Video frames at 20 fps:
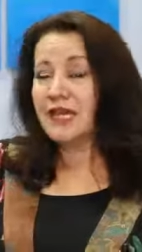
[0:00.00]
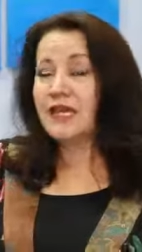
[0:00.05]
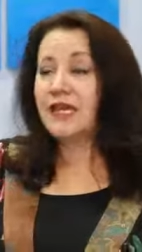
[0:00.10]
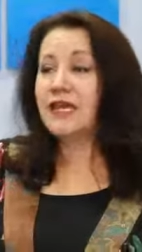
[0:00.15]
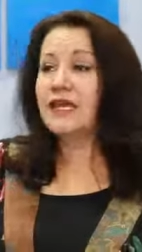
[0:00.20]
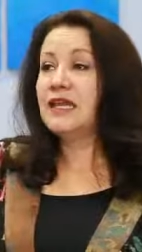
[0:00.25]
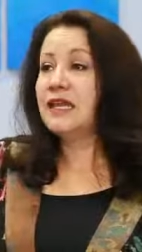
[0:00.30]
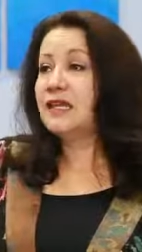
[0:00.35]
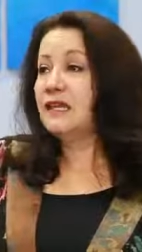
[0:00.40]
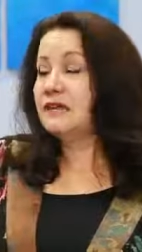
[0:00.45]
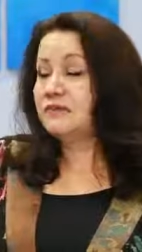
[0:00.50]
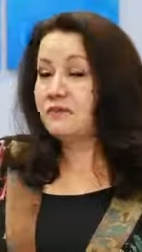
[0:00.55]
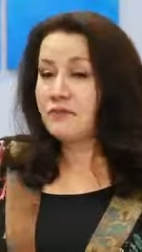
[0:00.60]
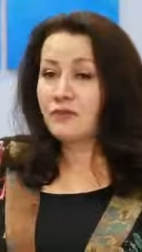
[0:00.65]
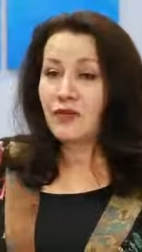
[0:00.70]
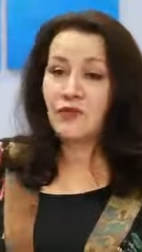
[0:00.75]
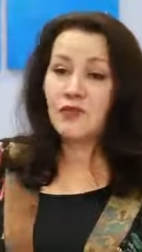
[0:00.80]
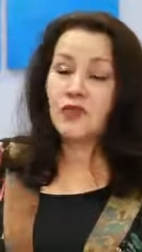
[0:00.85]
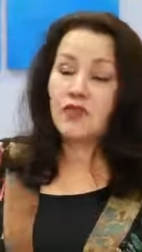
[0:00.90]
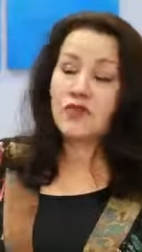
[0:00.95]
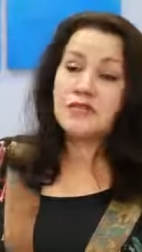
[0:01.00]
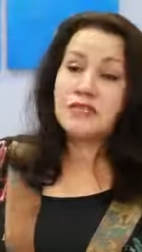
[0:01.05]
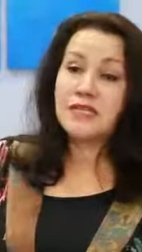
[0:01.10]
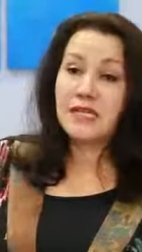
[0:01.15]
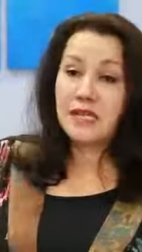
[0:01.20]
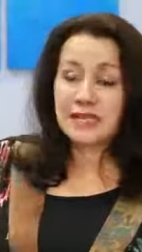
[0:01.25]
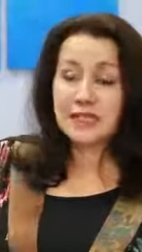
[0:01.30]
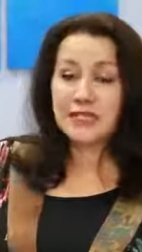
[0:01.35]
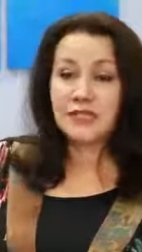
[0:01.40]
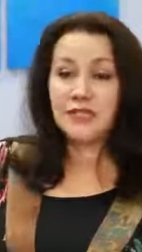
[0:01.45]
He, of course, he
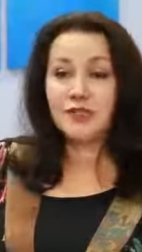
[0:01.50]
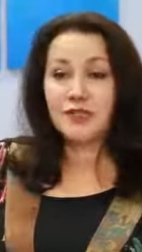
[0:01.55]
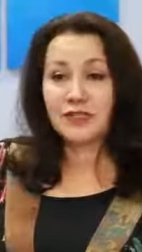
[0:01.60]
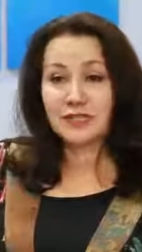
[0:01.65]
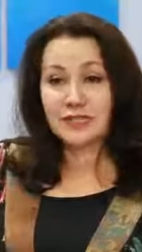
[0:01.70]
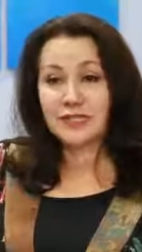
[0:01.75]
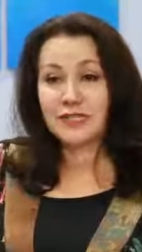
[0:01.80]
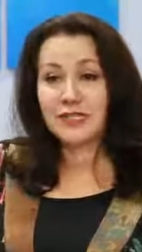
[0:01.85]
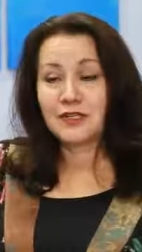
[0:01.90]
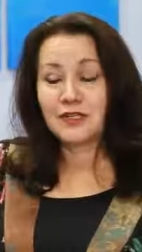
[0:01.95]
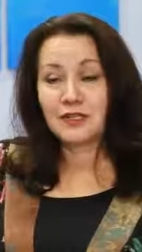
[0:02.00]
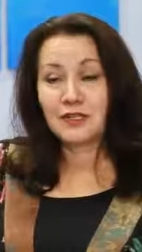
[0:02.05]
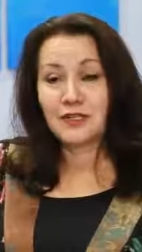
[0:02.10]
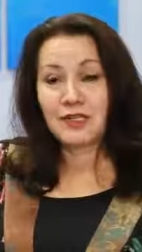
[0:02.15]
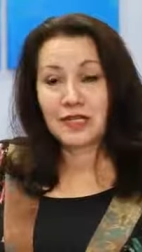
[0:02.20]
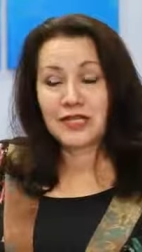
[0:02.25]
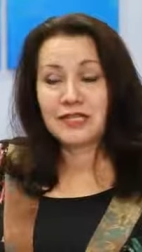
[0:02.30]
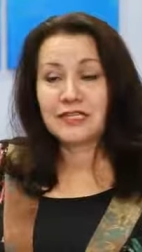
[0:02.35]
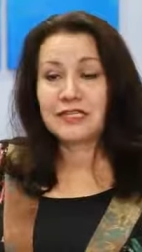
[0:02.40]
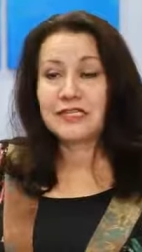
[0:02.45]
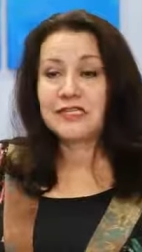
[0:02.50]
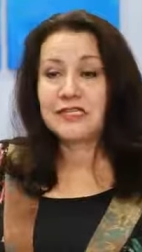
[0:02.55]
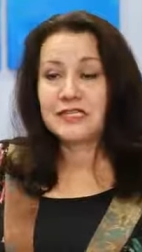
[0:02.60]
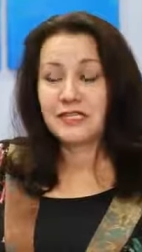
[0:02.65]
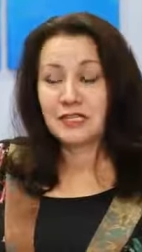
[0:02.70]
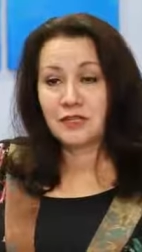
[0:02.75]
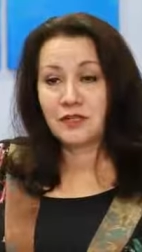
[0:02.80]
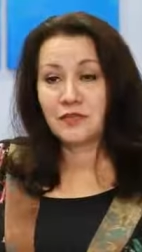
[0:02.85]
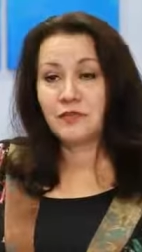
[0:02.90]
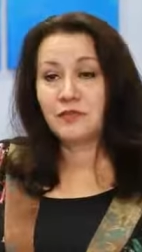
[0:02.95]
had to do continue. He had to
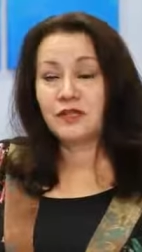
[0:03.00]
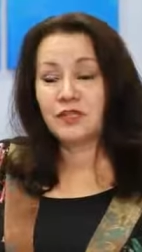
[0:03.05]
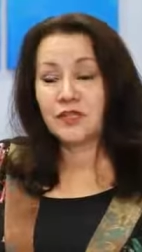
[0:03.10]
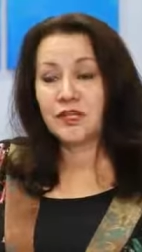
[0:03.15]
continue with